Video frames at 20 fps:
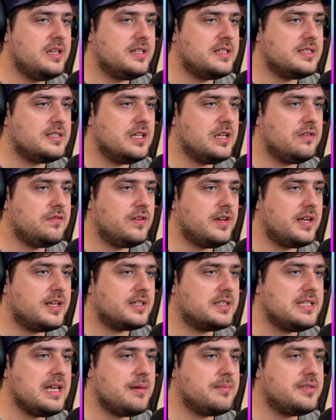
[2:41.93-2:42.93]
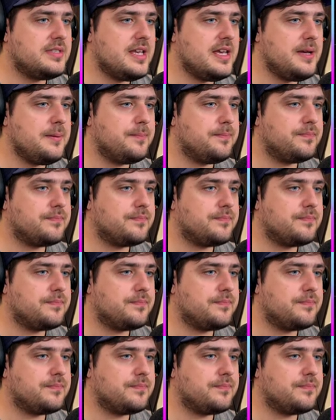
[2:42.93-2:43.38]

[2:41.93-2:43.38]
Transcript: Let's see if it accepts it.